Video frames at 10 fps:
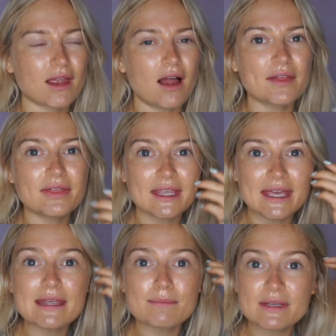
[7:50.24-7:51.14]
I think
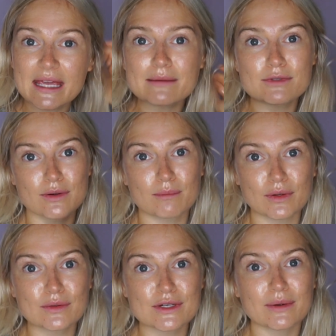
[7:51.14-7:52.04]
keep doing what
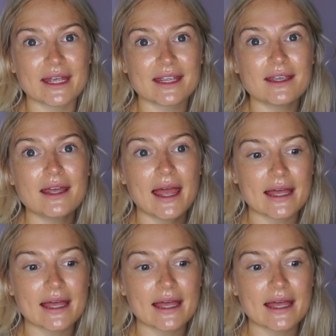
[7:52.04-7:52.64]
you're doing.